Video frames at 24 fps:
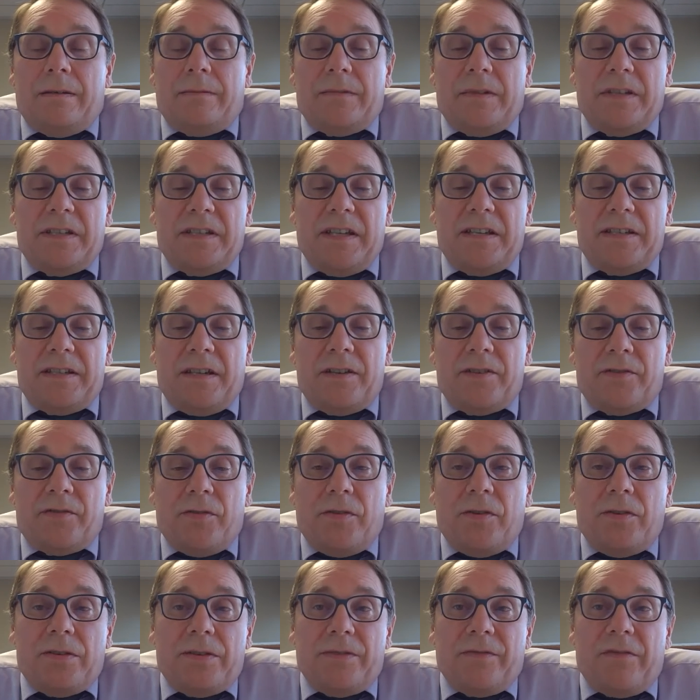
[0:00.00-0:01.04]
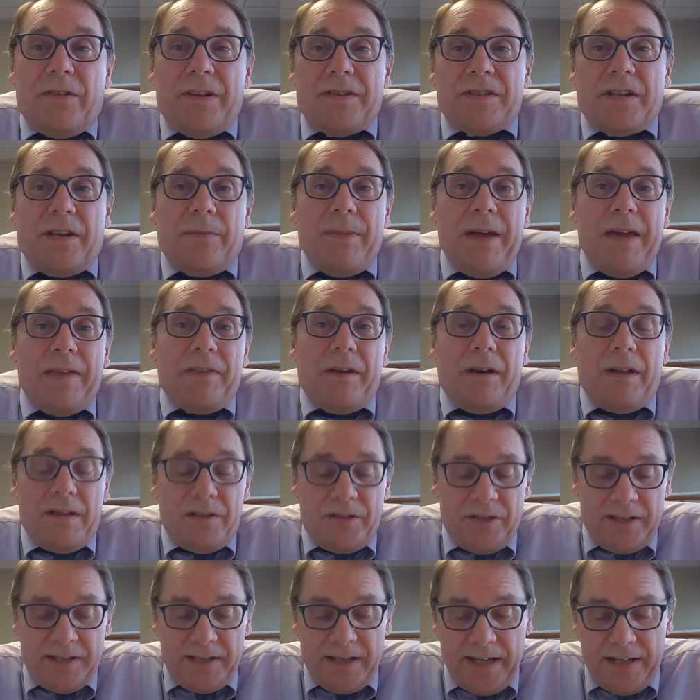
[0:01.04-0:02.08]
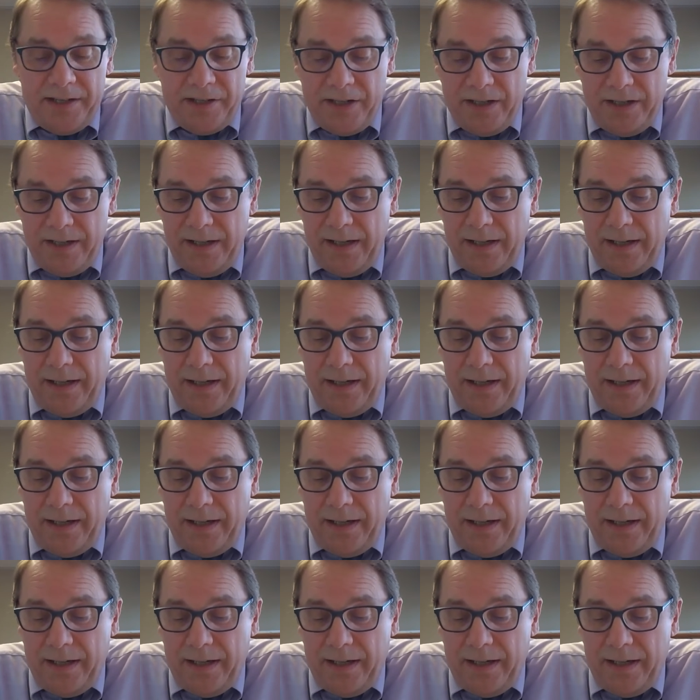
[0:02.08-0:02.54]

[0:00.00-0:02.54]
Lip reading: Disease Control and Forensic Pathology section.